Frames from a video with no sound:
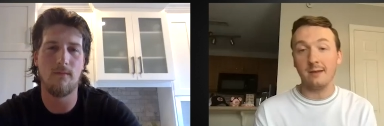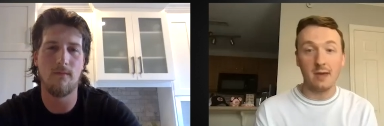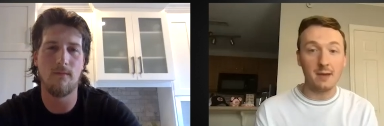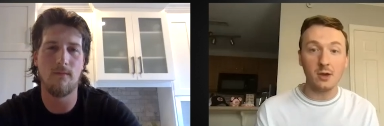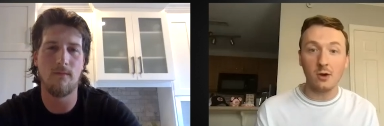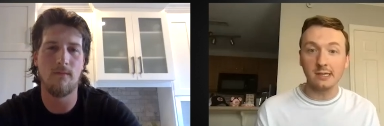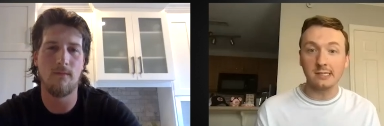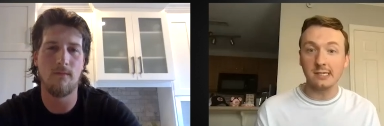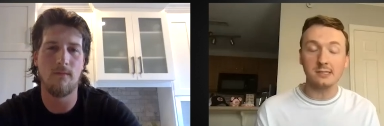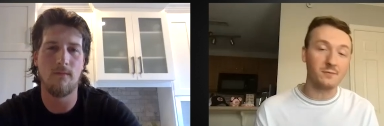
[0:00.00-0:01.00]
Speaker 1: that maybe only
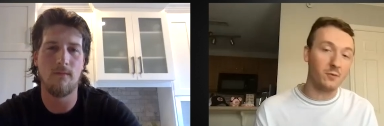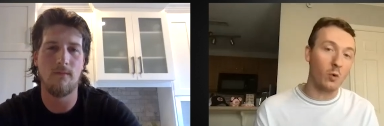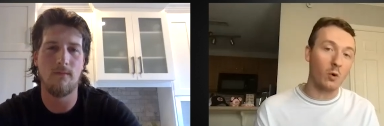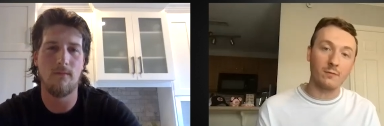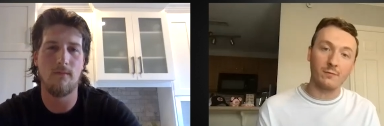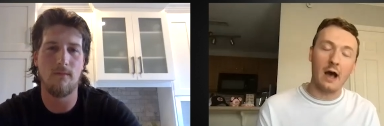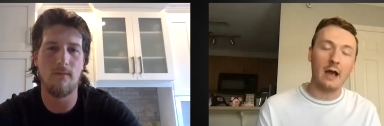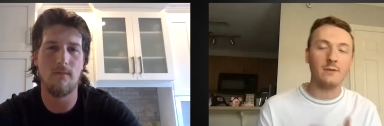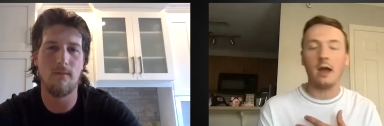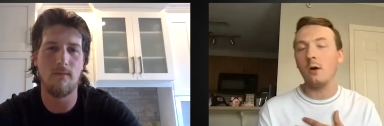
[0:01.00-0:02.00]
seats four or
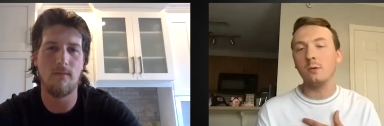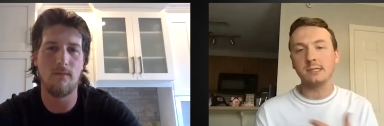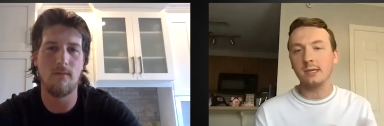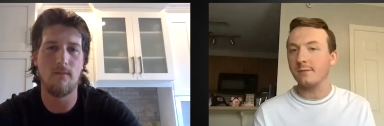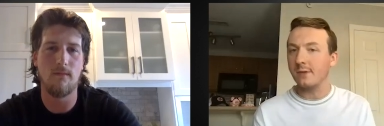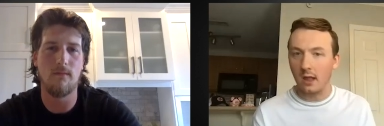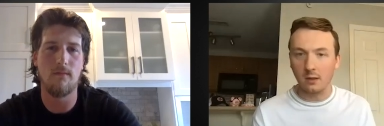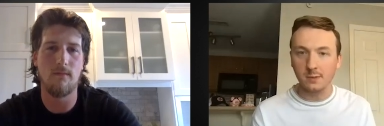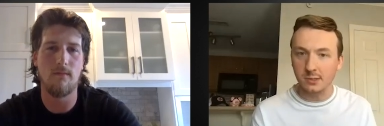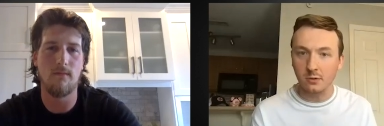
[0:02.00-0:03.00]
five. I always think of
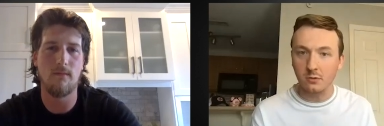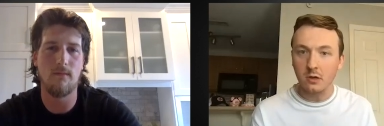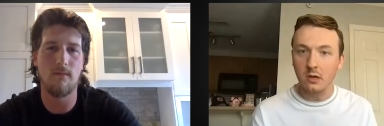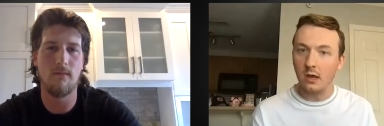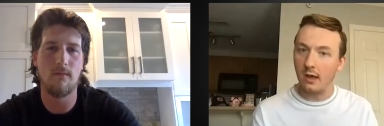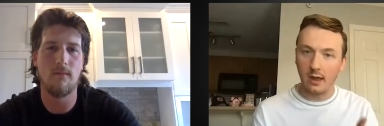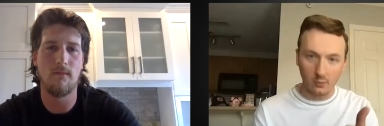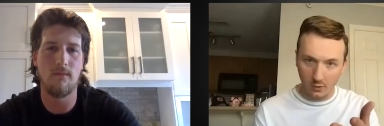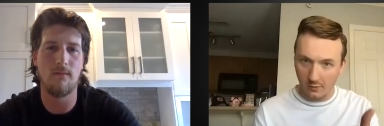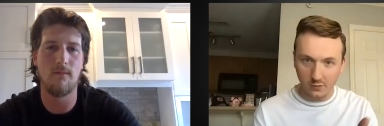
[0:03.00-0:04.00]
Kalamazoo. I
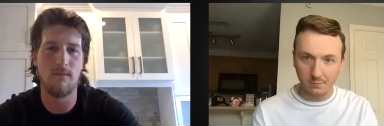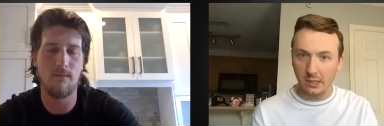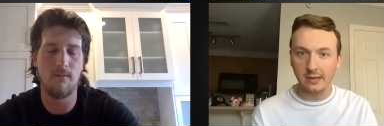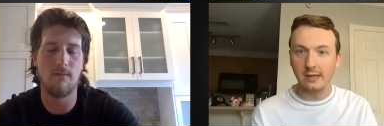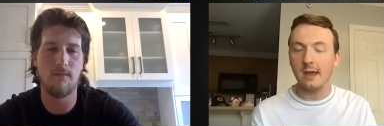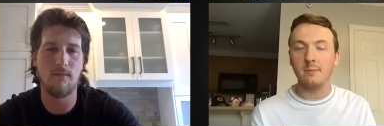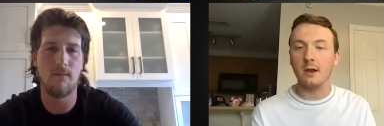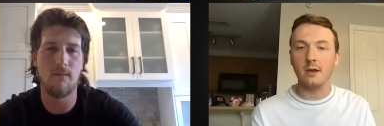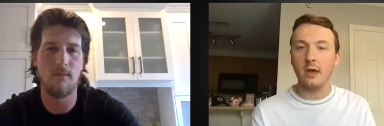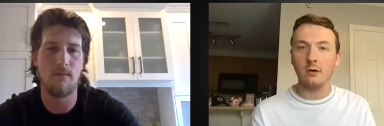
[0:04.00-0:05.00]
don't know if mm-hmm. you played a game
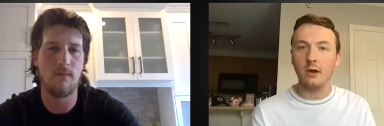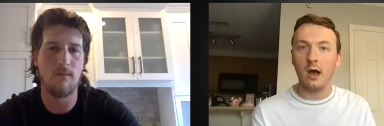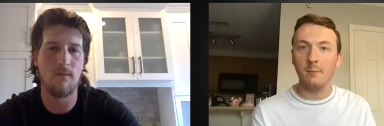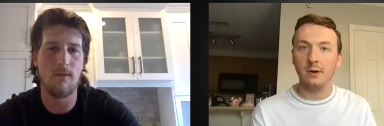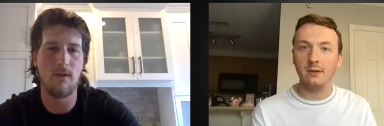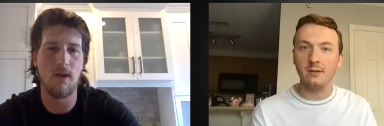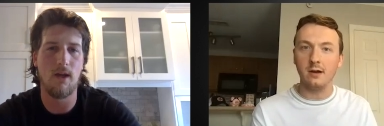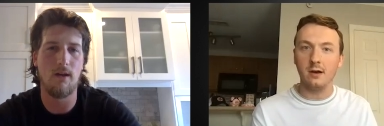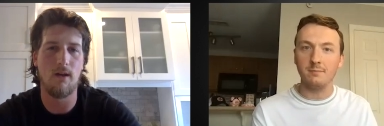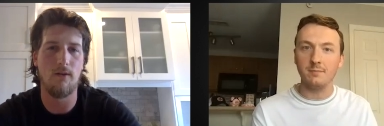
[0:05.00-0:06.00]
there yet or not, but
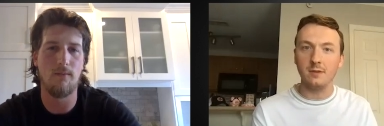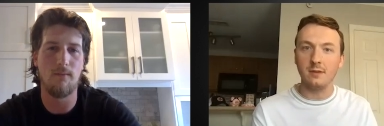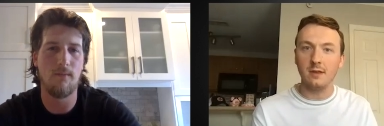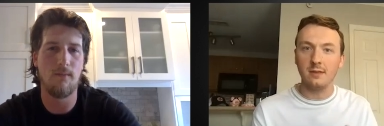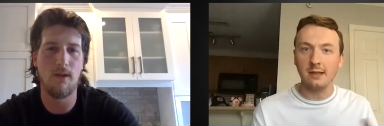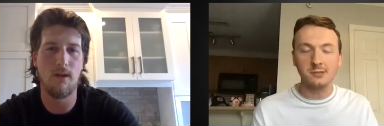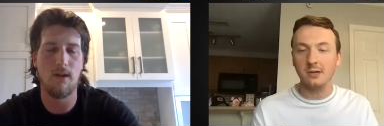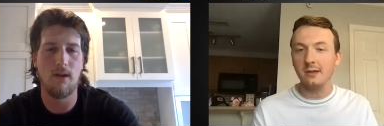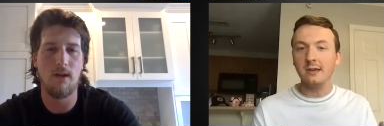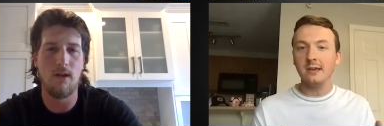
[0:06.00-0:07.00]
um, th- that's
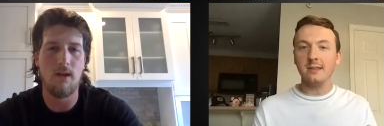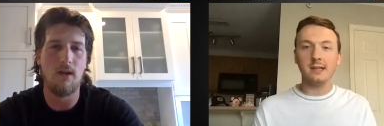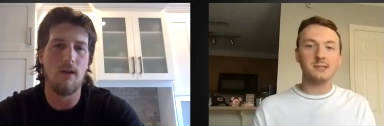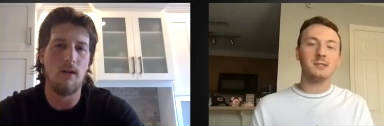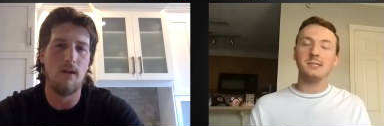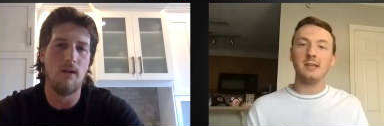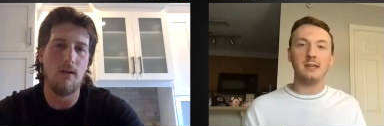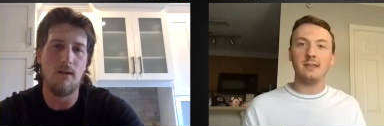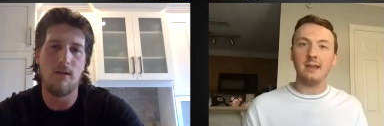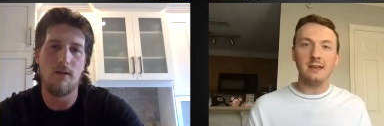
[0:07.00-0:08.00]
a that's a
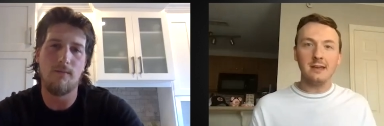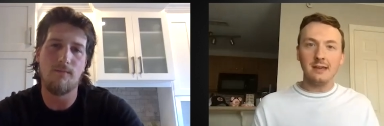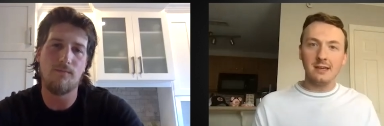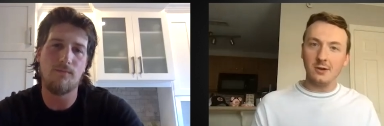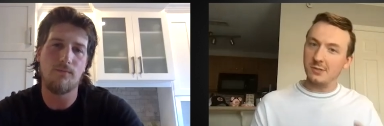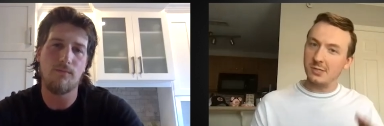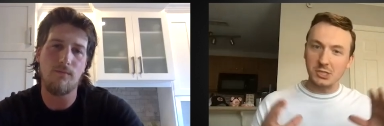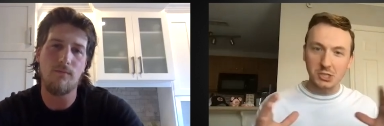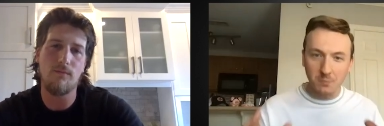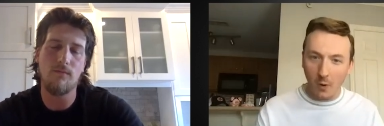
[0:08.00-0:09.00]
city that you know it's a
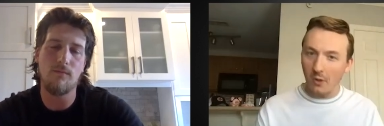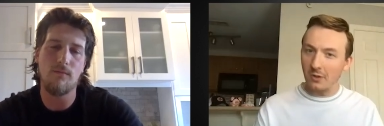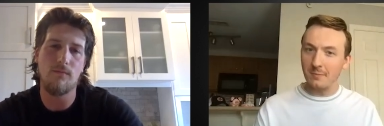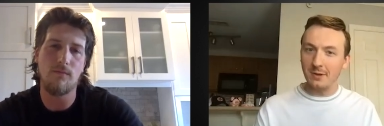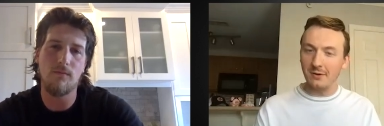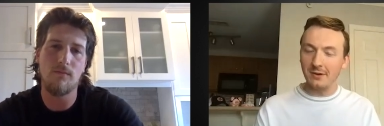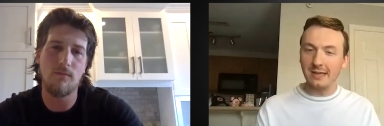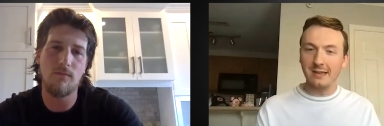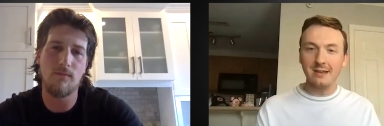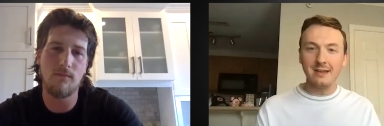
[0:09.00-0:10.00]
smaller
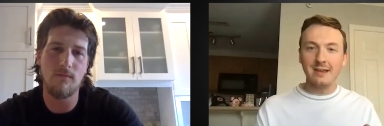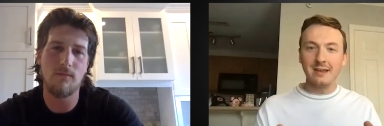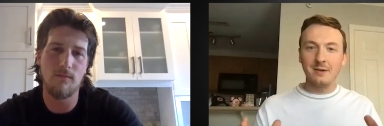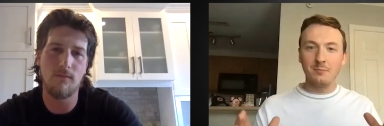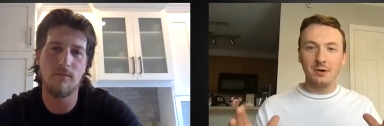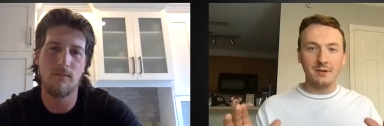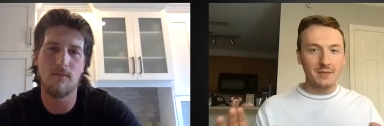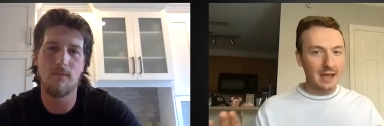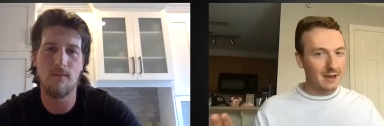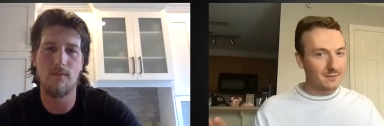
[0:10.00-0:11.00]
building, but if
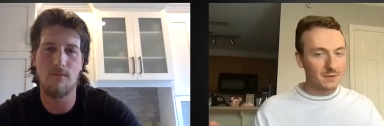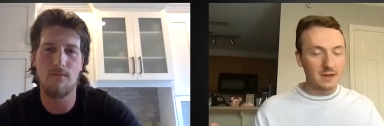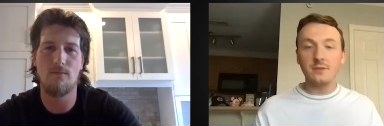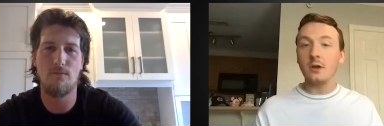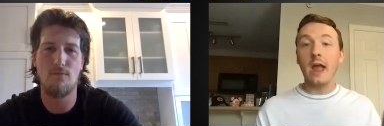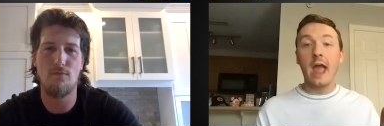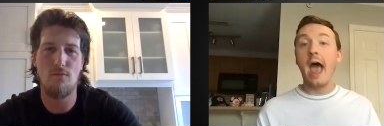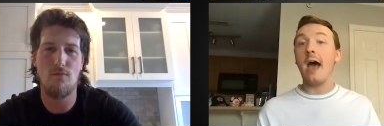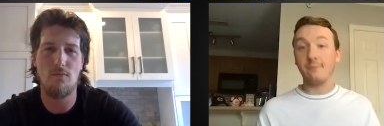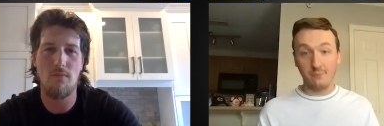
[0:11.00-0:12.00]
they have if they're
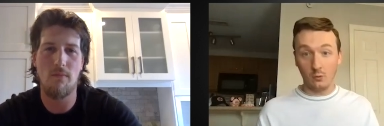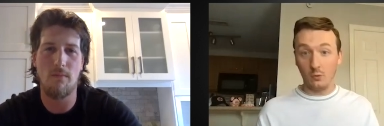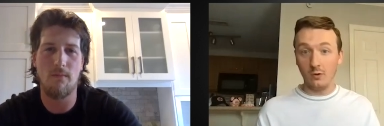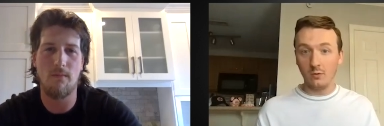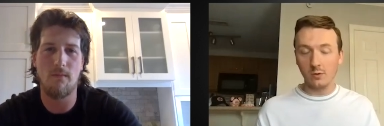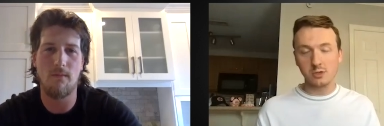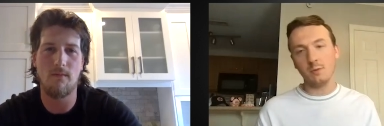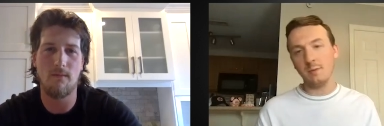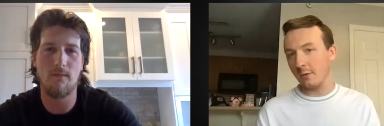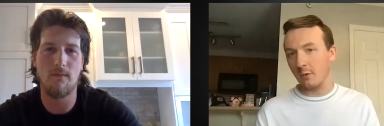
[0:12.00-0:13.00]
half full, which would
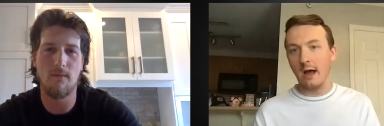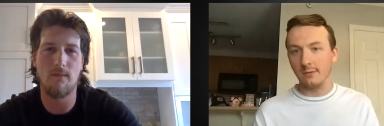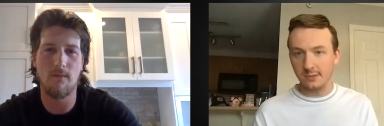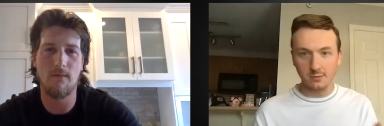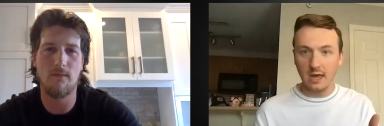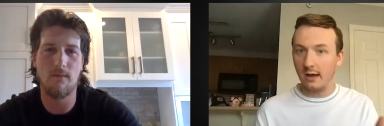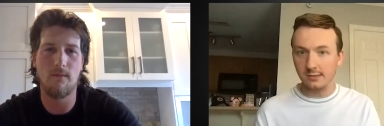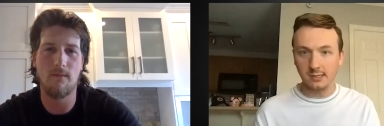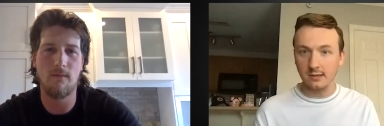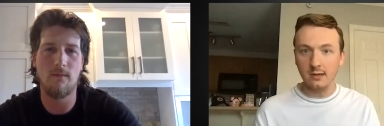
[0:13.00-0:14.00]
be around
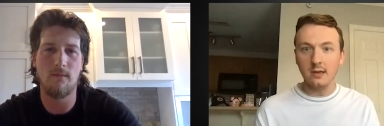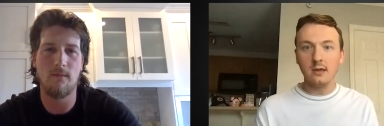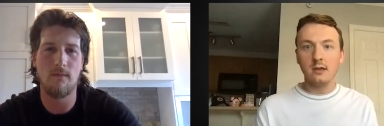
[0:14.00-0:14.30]
2,000,